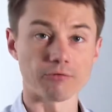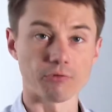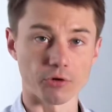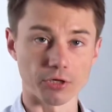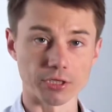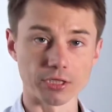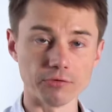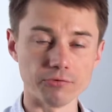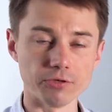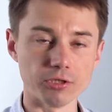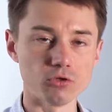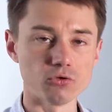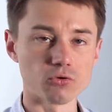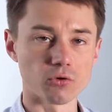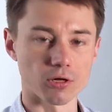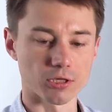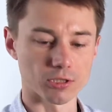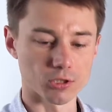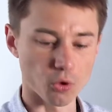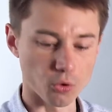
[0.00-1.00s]

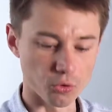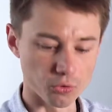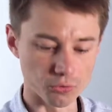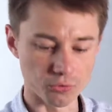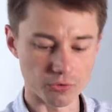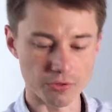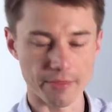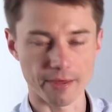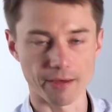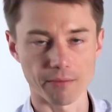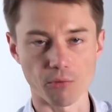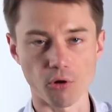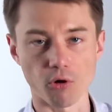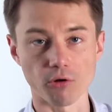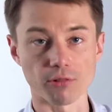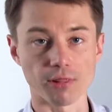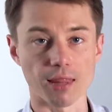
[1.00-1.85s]
individuals who use them on